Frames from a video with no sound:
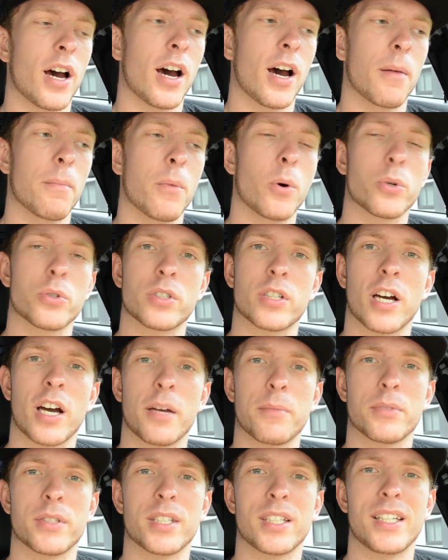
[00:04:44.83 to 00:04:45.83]
most
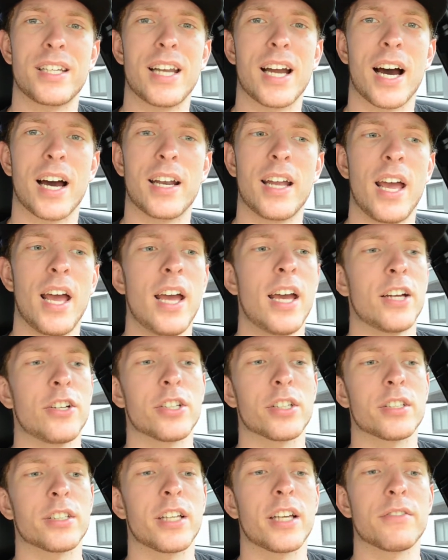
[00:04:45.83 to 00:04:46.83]
times than none. It
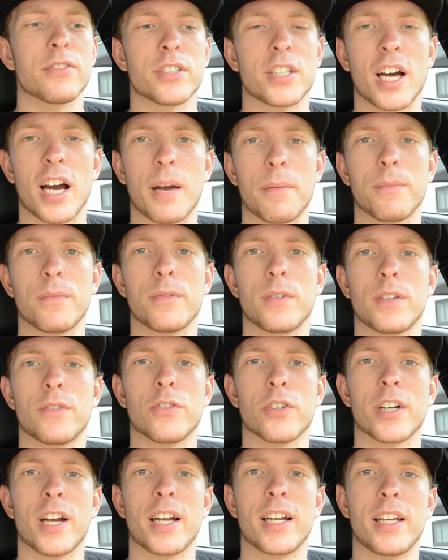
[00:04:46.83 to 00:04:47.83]
just gives time
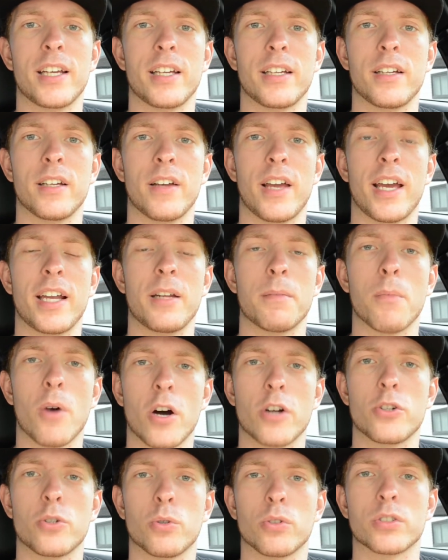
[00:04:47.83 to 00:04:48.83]
for any
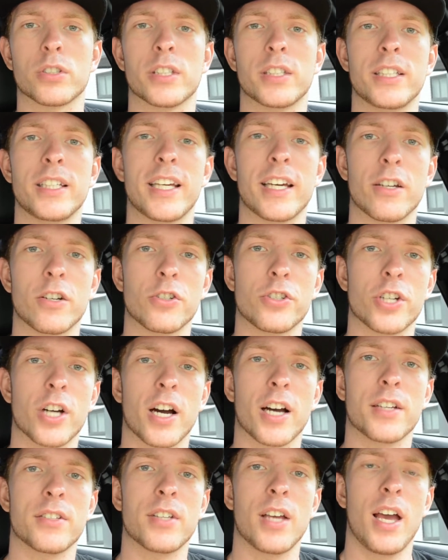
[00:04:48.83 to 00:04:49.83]
modules to
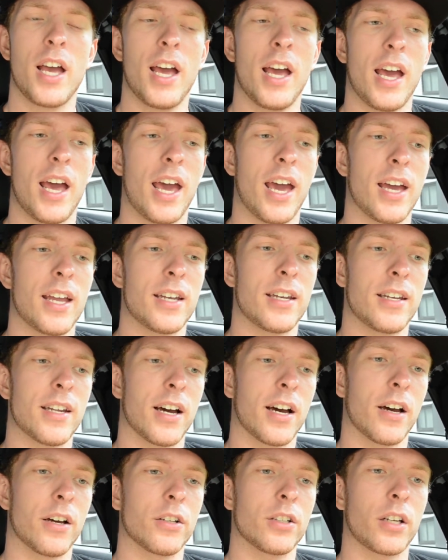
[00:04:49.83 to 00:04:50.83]
de-energize and
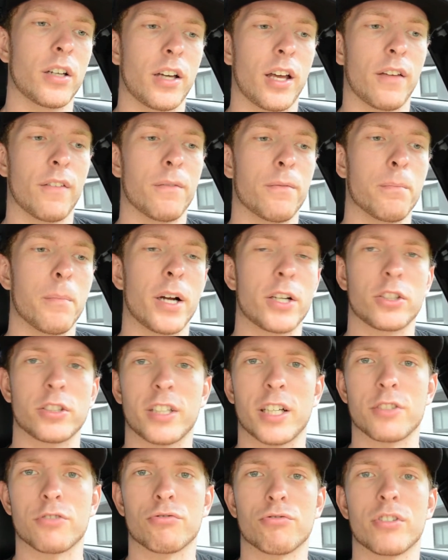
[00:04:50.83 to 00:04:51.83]
much
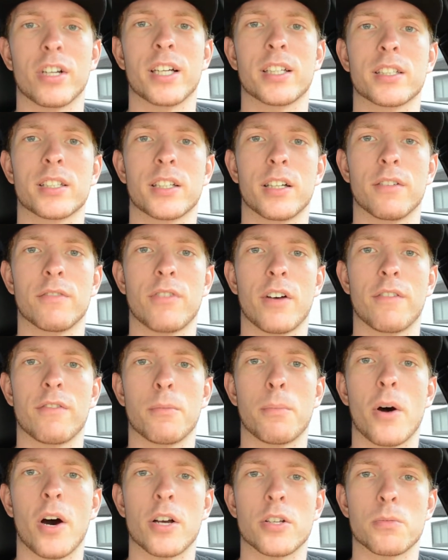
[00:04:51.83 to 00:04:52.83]
less risk of
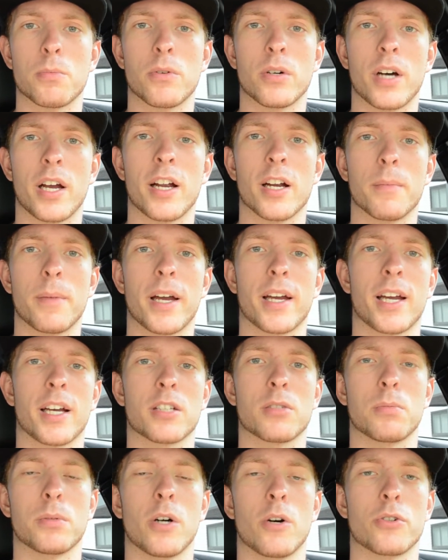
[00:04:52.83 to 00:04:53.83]
a possible airbag
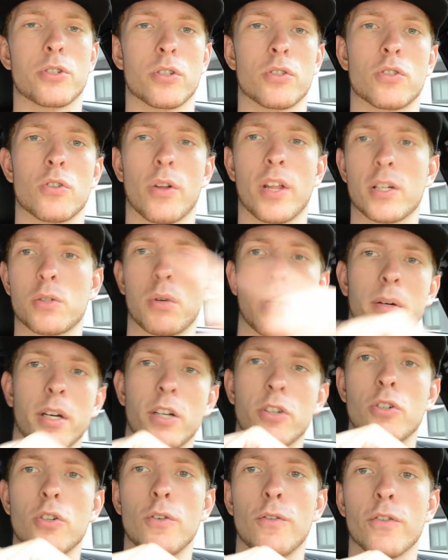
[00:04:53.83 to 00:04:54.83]
explosion. So that's what I'm
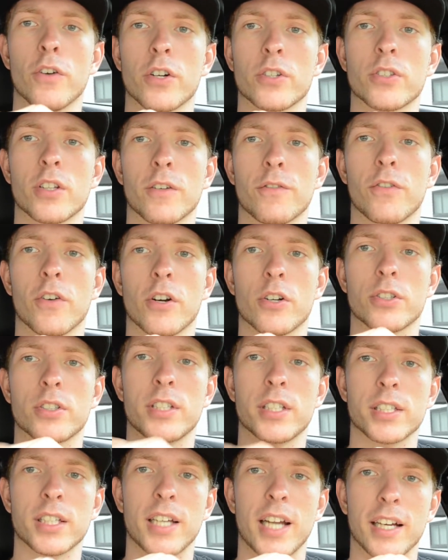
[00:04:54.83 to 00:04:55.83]
going to do first thing
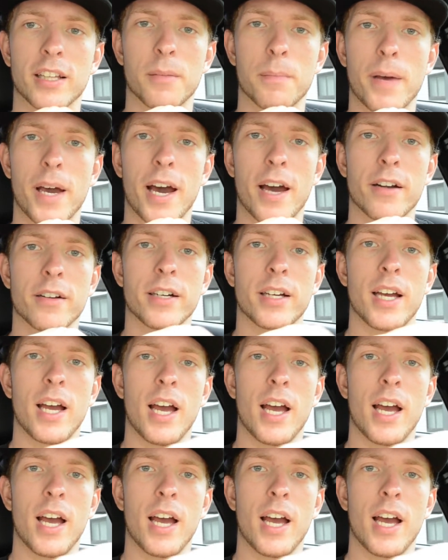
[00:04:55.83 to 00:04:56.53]
first, disconnect the battery,